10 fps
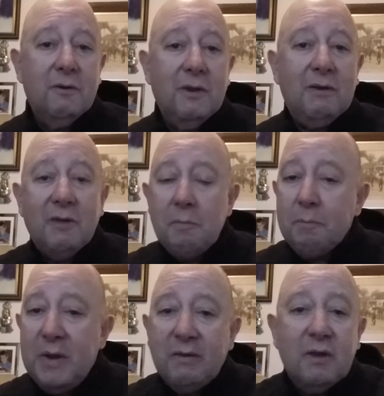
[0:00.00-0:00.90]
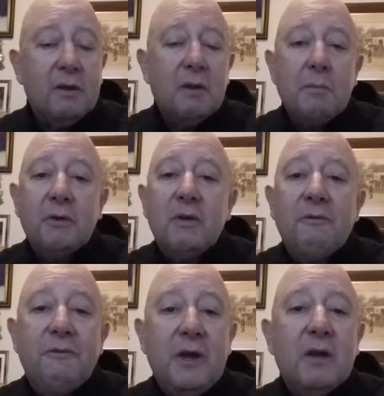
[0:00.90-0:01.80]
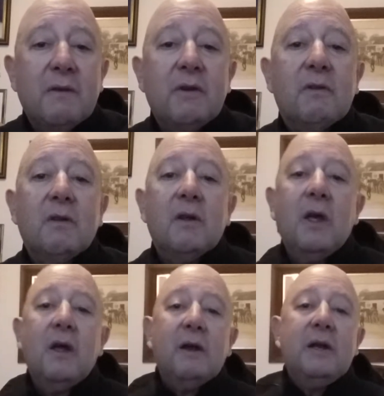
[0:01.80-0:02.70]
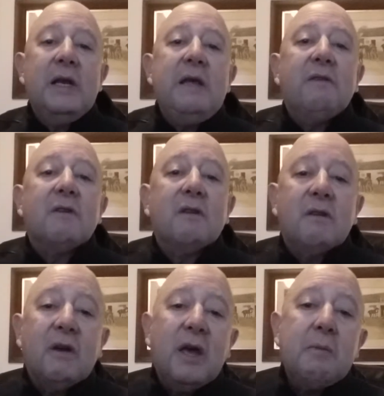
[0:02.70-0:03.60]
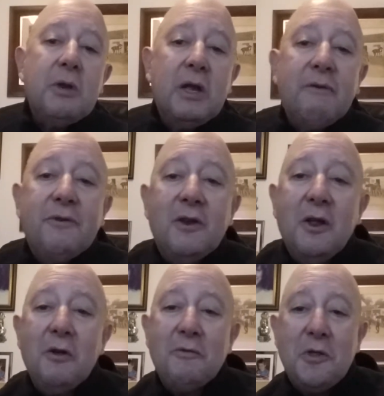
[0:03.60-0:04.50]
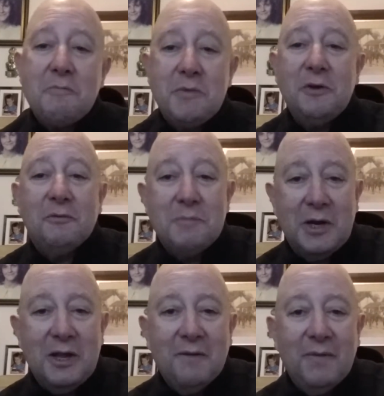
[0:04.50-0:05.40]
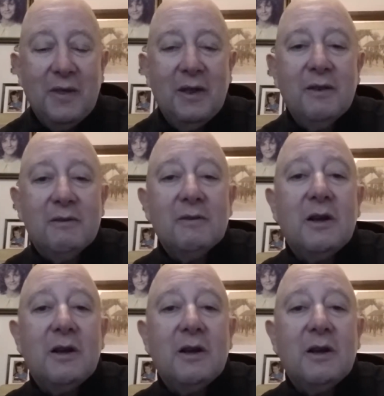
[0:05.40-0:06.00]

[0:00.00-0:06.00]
That's the best, it's the most effective. It's the least time and effort for the most money. And this